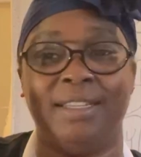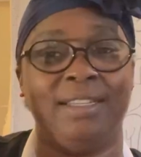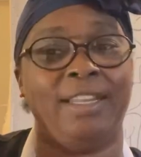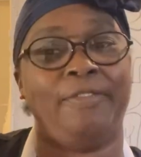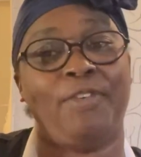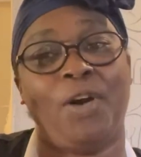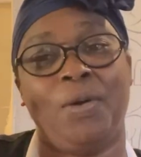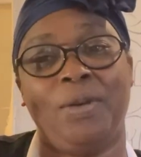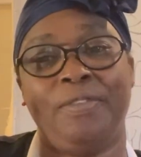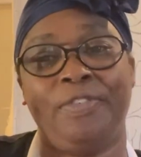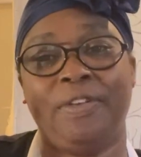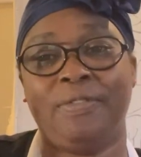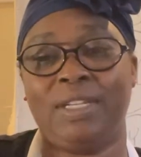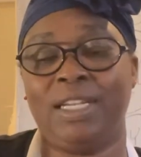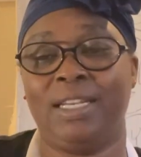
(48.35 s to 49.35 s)
that for only
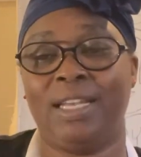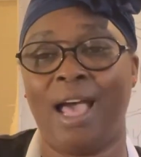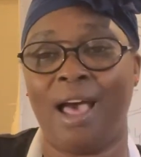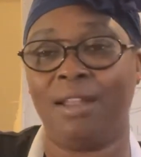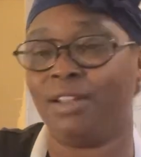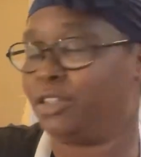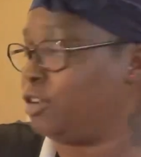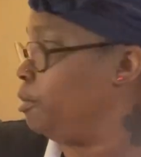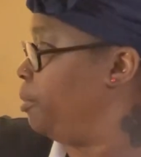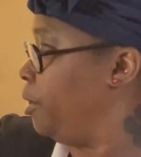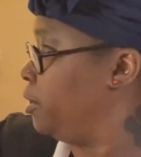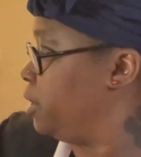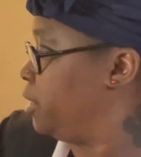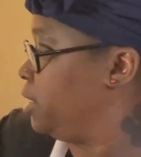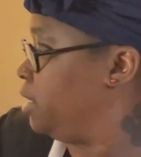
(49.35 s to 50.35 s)
$15 your
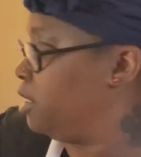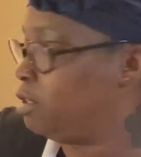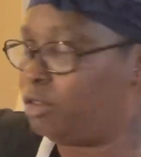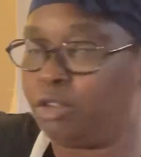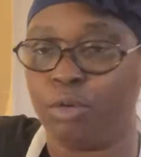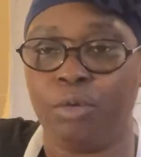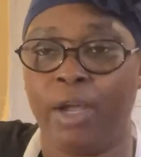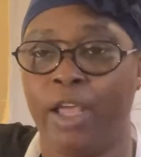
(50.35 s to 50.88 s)
purchases do